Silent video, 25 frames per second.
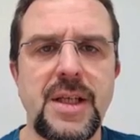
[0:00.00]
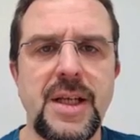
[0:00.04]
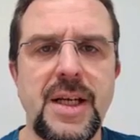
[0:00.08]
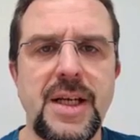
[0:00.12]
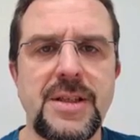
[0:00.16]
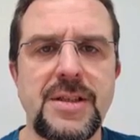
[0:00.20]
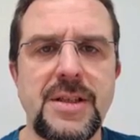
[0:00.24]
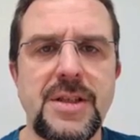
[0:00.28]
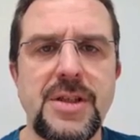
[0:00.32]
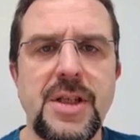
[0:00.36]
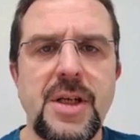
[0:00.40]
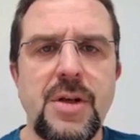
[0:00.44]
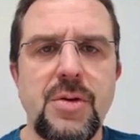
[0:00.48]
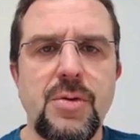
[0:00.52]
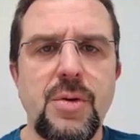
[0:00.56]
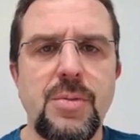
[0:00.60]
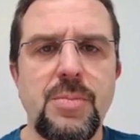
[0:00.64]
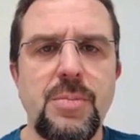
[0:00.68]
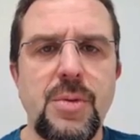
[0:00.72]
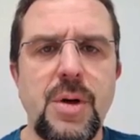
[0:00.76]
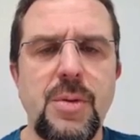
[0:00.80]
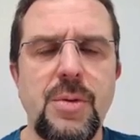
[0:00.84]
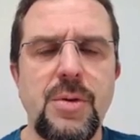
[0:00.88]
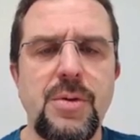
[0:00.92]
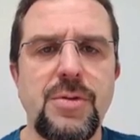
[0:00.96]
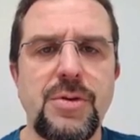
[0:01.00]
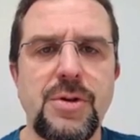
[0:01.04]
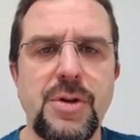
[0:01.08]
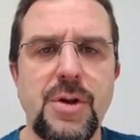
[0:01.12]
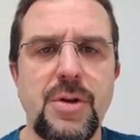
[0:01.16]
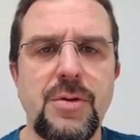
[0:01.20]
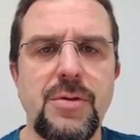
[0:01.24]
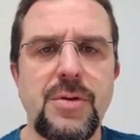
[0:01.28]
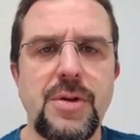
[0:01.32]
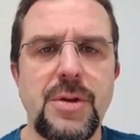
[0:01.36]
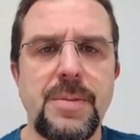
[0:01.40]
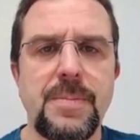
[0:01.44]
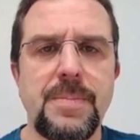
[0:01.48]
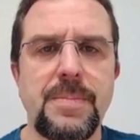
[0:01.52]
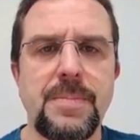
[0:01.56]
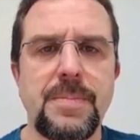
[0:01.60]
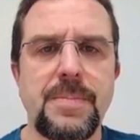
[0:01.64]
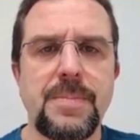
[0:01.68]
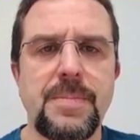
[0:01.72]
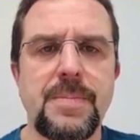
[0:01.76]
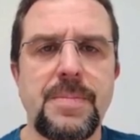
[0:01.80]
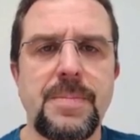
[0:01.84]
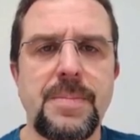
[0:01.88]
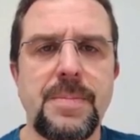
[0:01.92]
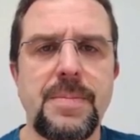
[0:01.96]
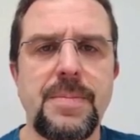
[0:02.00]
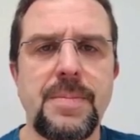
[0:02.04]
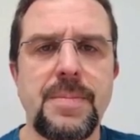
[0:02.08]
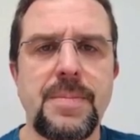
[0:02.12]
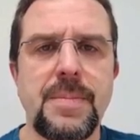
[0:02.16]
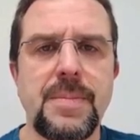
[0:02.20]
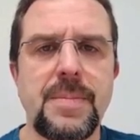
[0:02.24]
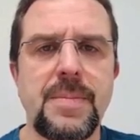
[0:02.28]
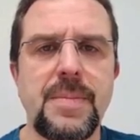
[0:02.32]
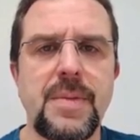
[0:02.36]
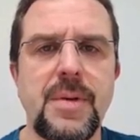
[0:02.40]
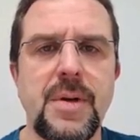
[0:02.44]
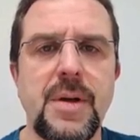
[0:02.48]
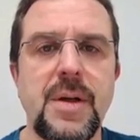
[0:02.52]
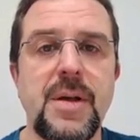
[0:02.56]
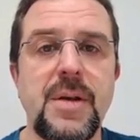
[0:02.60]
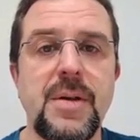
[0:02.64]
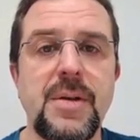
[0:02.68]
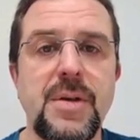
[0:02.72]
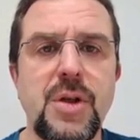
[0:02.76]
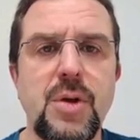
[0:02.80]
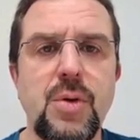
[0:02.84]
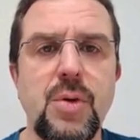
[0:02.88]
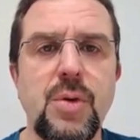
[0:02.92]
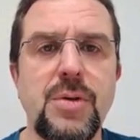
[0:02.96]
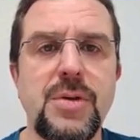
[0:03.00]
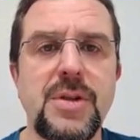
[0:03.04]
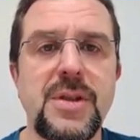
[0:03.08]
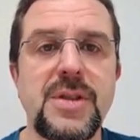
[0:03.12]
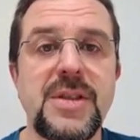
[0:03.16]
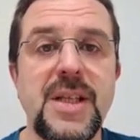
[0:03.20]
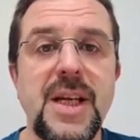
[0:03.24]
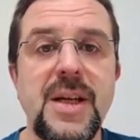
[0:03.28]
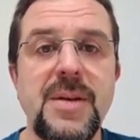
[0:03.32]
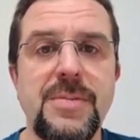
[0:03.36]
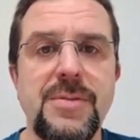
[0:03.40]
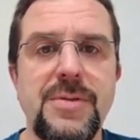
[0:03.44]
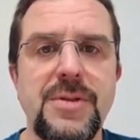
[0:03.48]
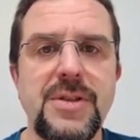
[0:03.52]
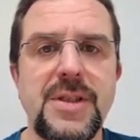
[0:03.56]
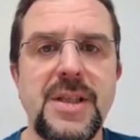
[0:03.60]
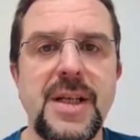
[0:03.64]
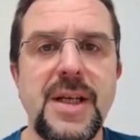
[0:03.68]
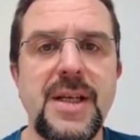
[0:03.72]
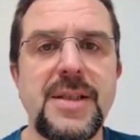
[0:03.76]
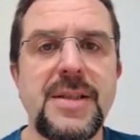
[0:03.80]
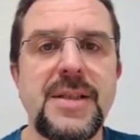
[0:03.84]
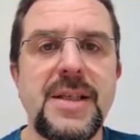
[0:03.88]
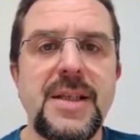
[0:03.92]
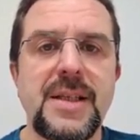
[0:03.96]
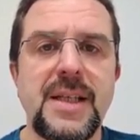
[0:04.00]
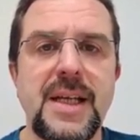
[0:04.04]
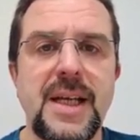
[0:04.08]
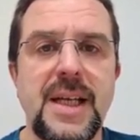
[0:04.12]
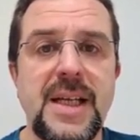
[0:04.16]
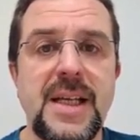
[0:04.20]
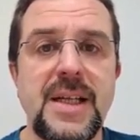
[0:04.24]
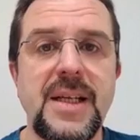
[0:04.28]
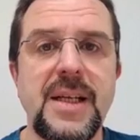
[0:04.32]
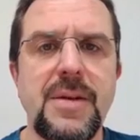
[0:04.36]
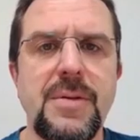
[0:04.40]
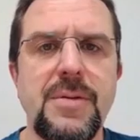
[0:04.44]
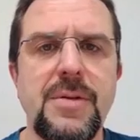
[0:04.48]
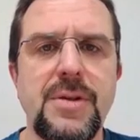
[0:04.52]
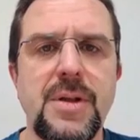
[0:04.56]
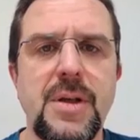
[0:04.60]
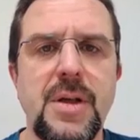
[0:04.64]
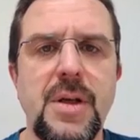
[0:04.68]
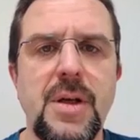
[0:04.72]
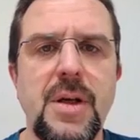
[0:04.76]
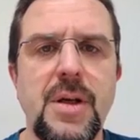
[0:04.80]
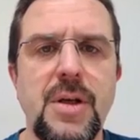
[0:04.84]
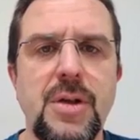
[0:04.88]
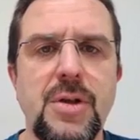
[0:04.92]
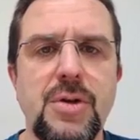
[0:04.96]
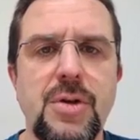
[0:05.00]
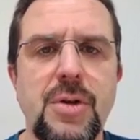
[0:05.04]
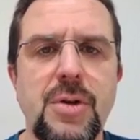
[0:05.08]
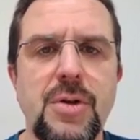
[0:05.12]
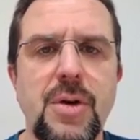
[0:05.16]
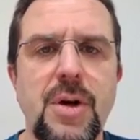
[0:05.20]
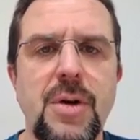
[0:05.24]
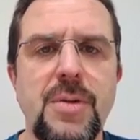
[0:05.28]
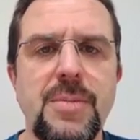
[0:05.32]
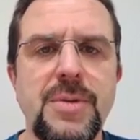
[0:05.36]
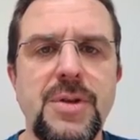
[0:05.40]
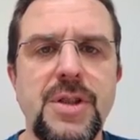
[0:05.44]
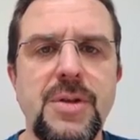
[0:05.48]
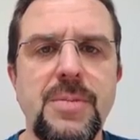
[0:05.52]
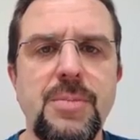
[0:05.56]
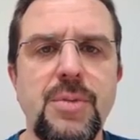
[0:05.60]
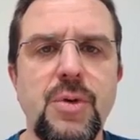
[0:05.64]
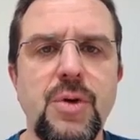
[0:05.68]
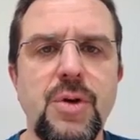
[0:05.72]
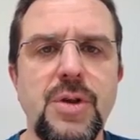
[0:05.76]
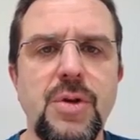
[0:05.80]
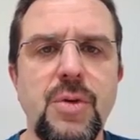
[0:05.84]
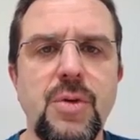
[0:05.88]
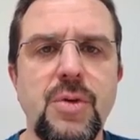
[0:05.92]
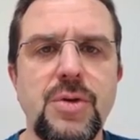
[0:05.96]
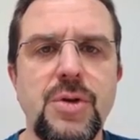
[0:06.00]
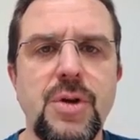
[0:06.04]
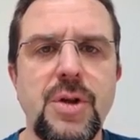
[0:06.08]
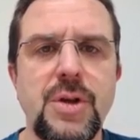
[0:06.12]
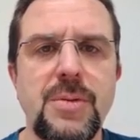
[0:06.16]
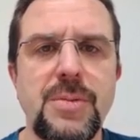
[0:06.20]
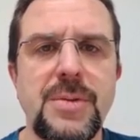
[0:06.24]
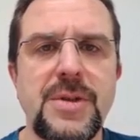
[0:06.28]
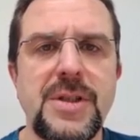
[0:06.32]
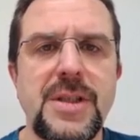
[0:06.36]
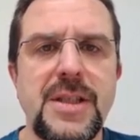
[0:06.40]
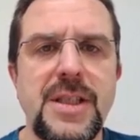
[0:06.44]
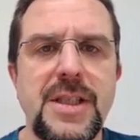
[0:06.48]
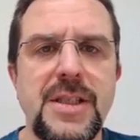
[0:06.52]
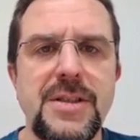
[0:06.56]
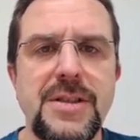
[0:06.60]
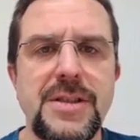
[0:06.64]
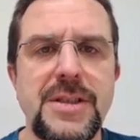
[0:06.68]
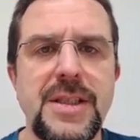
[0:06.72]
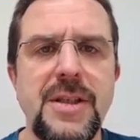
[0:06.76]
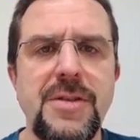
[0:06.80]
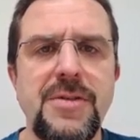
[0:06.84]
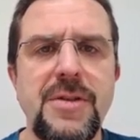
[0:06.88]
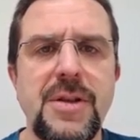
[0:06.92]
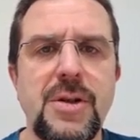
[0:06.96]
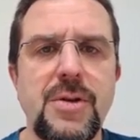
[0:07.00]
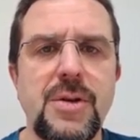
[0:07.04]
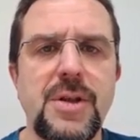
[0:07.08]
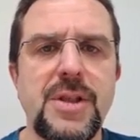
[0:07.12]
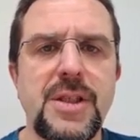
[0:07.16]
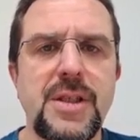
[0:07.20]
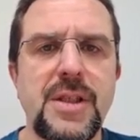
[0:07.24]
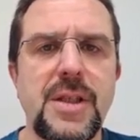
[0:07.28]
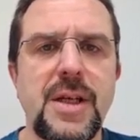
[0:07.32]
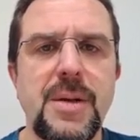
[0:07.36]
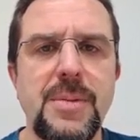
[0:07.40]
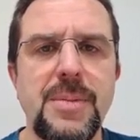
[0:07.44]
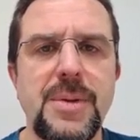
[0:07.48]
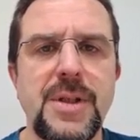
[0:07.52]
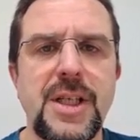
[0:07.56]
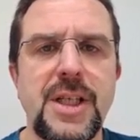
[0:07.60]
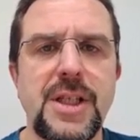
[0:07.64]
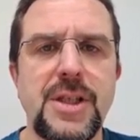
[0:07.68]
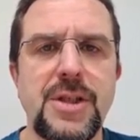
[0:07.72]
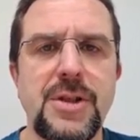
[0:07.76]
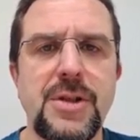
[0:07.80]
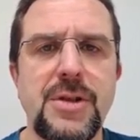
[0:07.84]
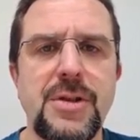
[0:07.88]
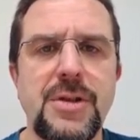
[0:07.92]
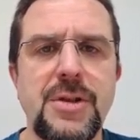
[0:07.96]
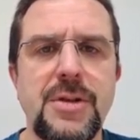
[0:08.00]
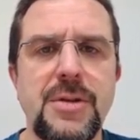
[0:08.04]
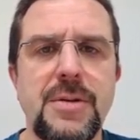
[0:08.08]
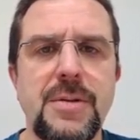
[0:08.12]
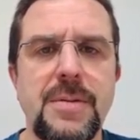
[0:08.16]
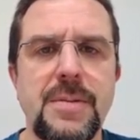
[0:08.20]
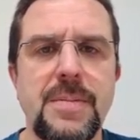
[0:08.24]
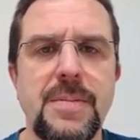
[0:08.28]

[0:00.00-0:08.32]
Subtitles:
as a general problem solver. The authors emphasize that LLMs should not be deployed autonomously in safety-critical applications.